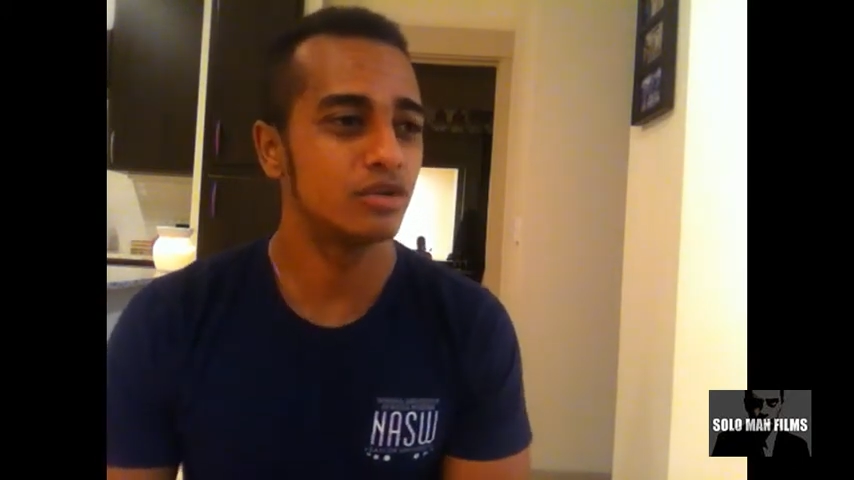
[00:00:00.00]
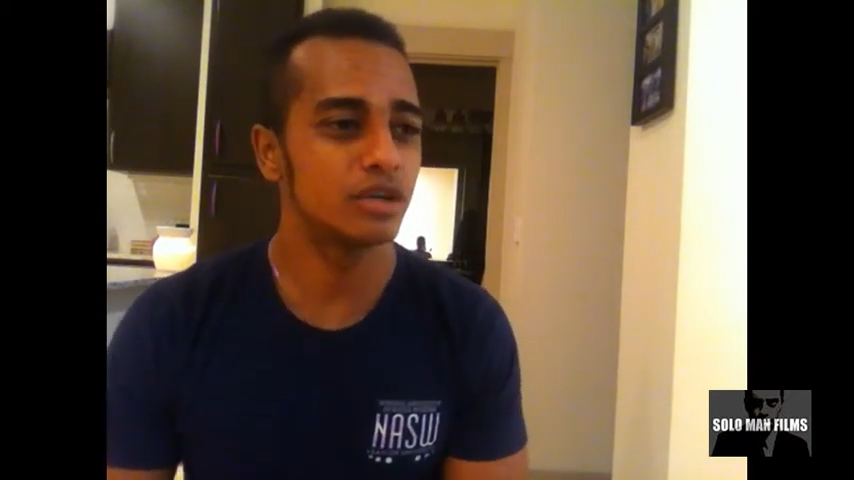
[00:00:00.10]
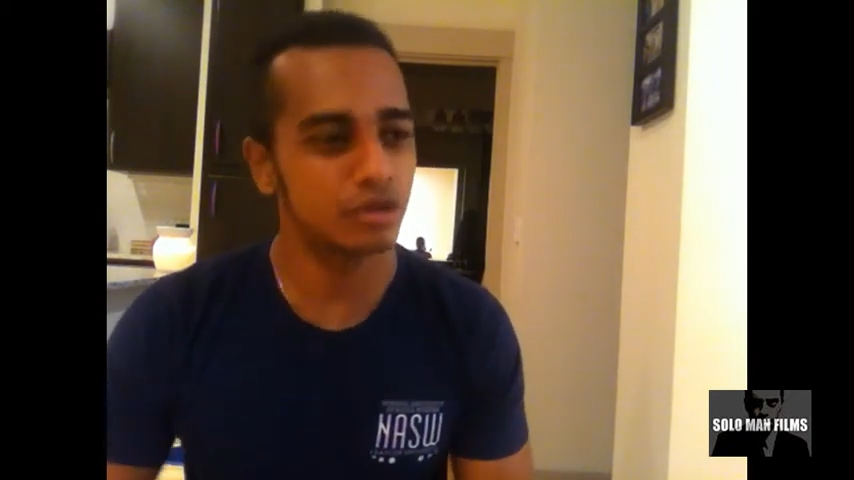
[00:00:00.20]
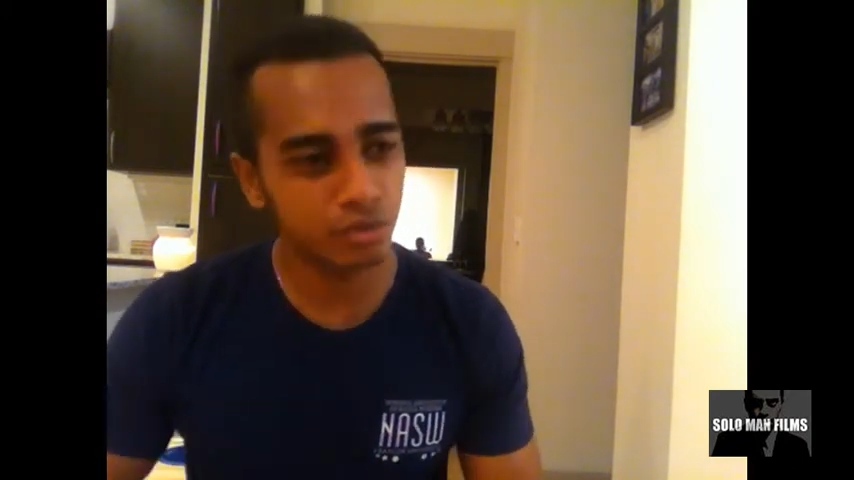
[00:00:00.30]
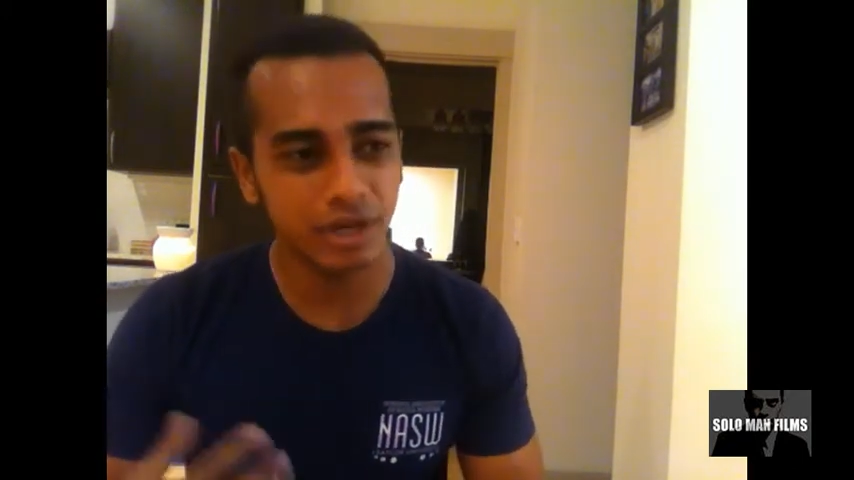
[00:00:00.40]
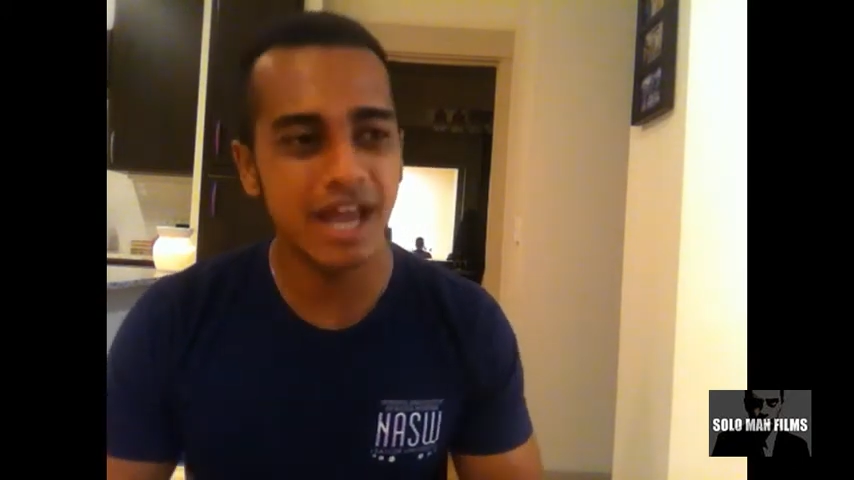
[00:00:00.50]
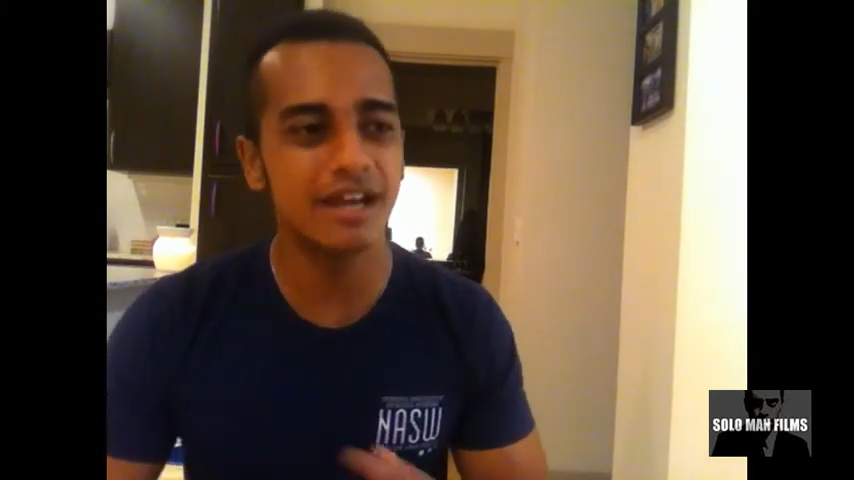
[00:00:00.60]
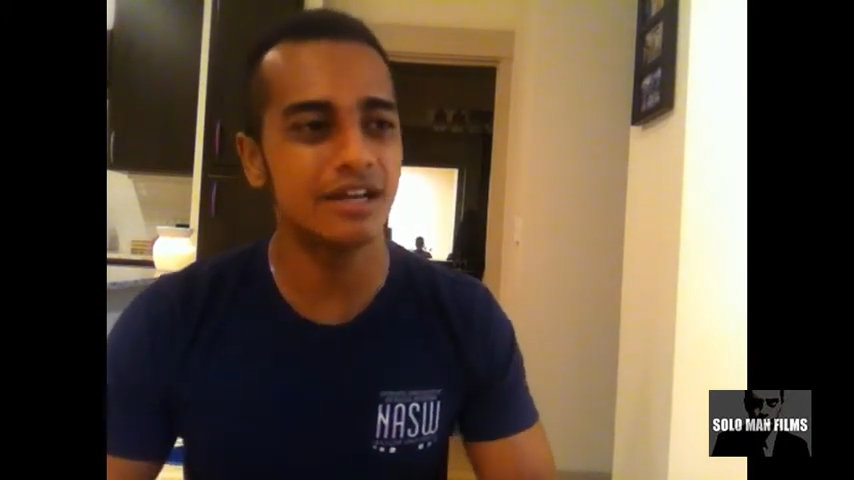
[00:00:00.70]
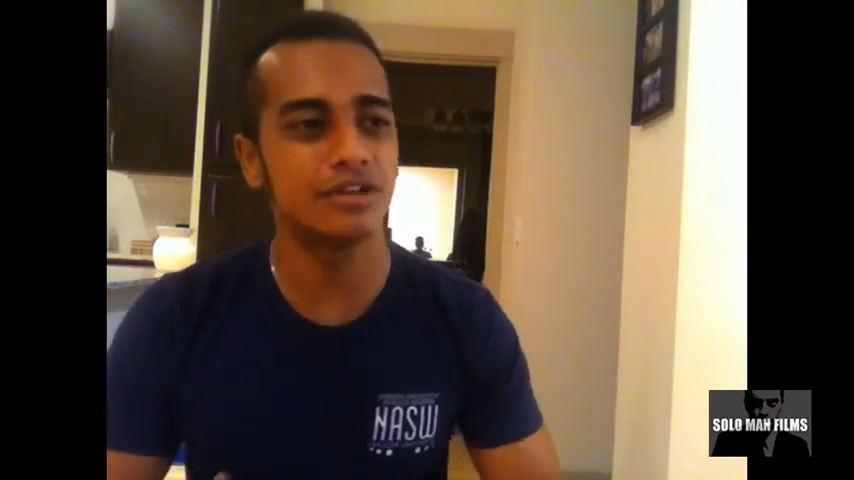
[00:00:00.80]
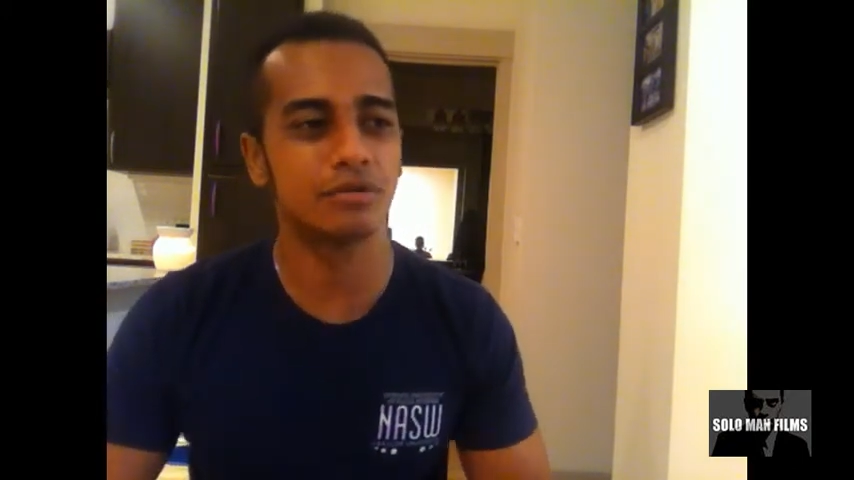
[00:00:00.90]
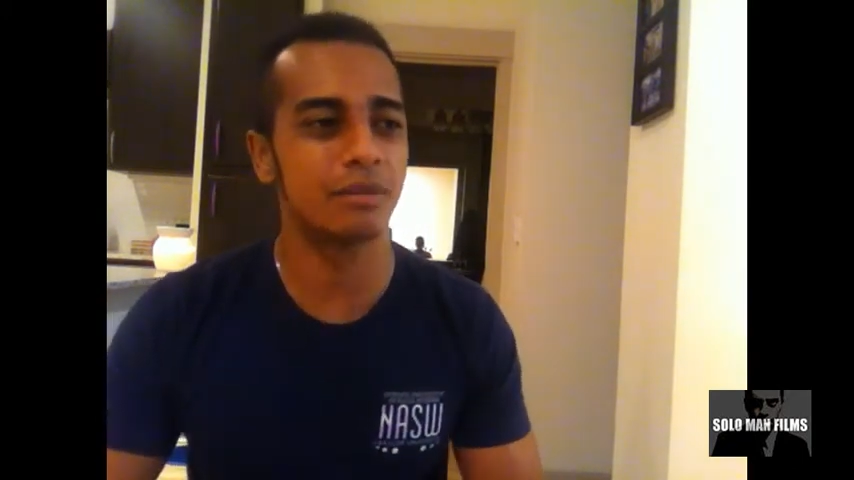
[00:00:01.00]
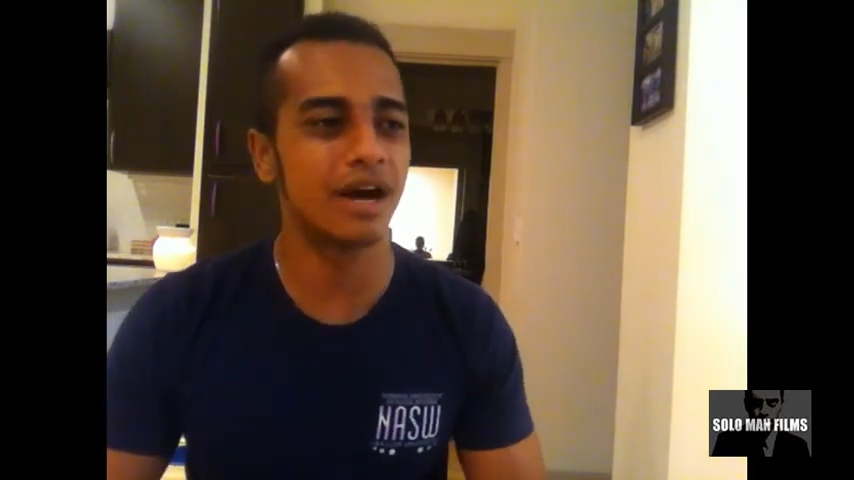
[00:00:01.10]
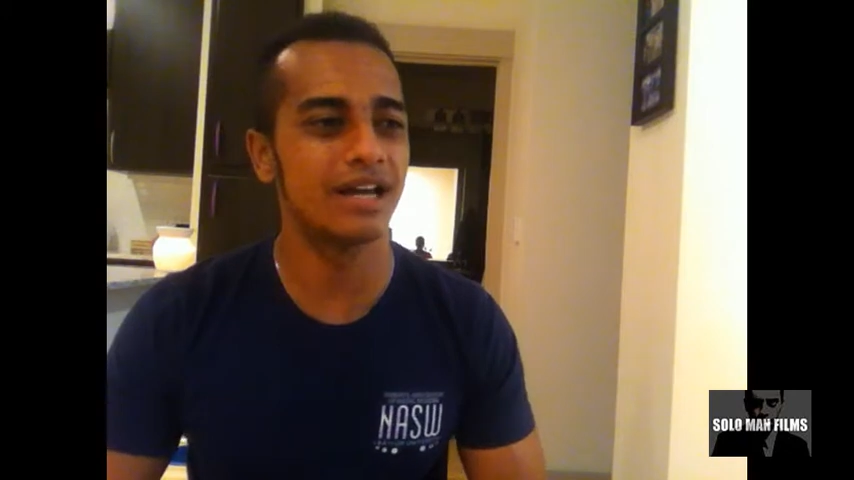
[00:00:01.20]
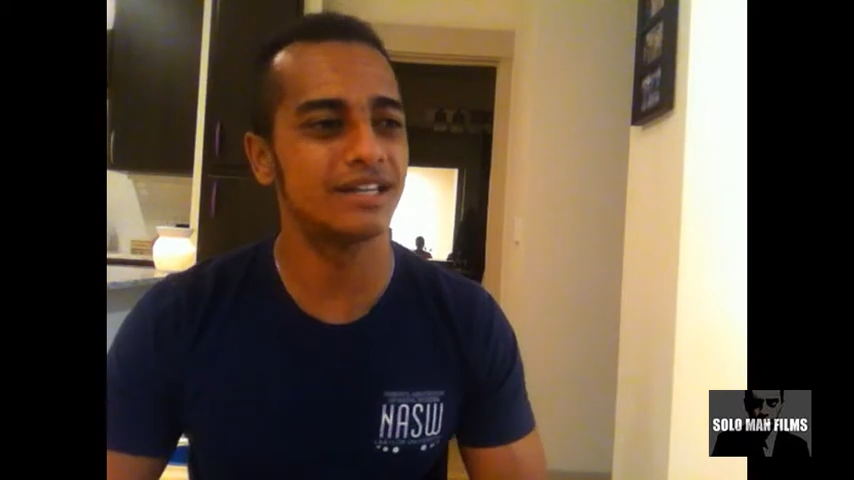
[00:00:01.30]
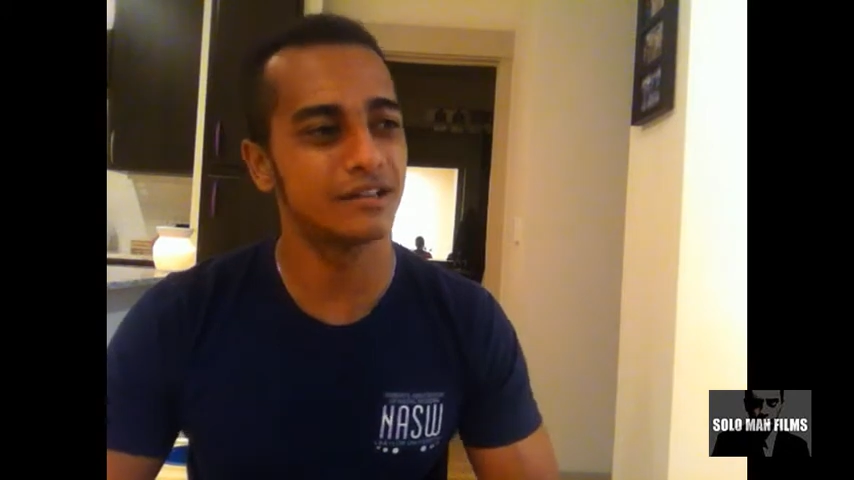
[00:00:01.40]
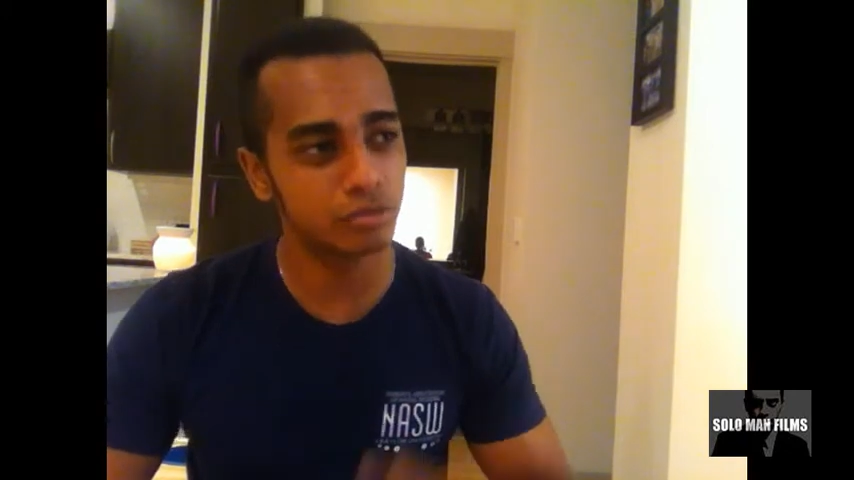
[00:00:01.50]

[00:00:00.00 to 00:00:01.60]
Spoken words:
you can create it in your mind,